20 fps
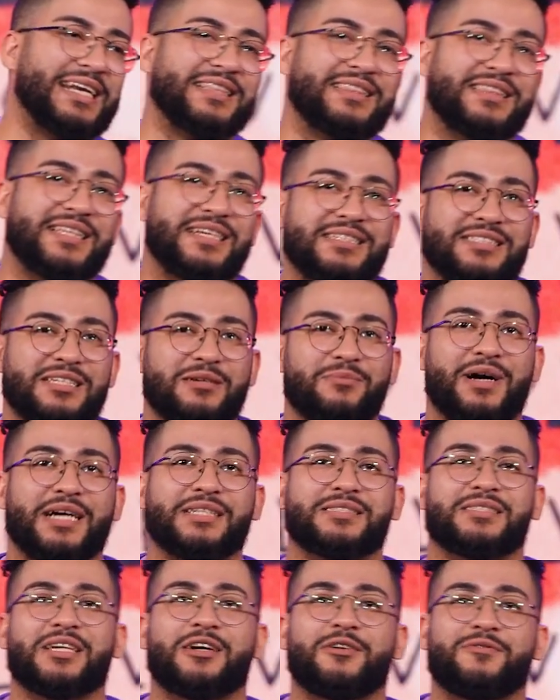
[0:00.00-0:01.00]
to think to
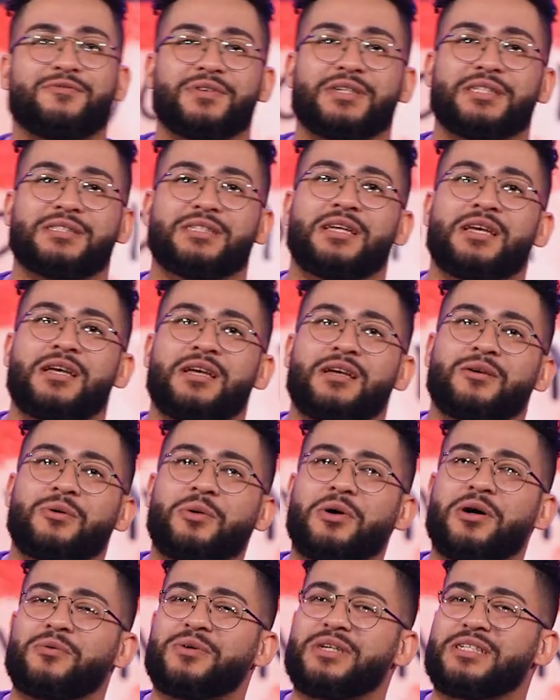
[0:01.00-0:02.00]
myself is,
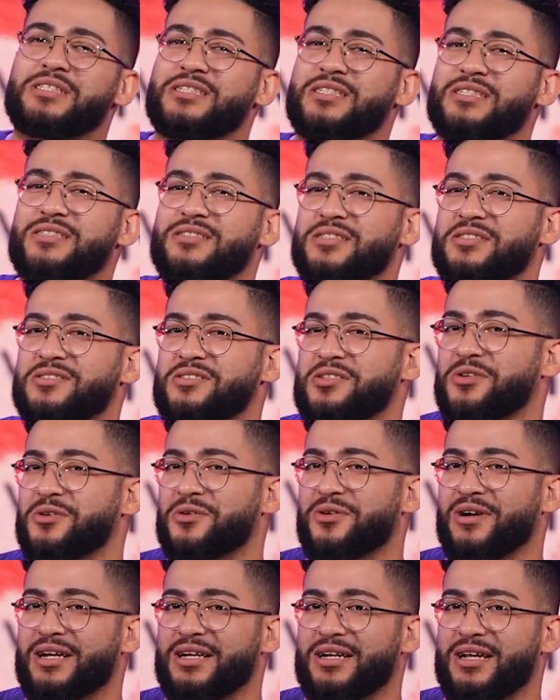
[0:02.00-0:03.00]
what would Jesus do
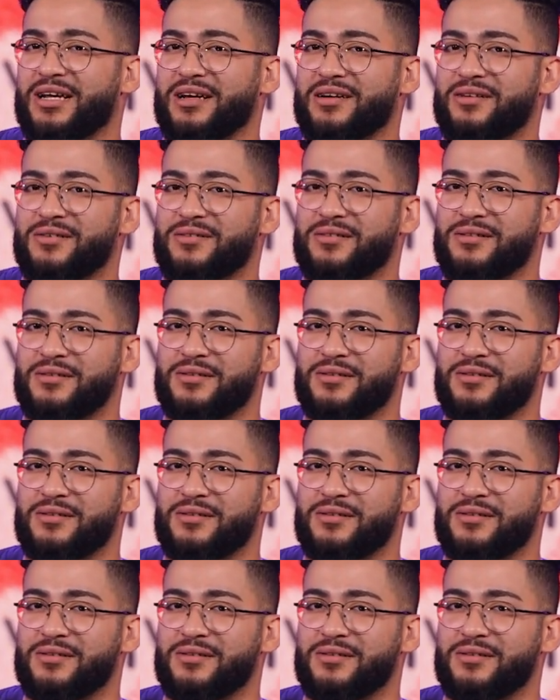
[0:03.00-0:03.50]
right now?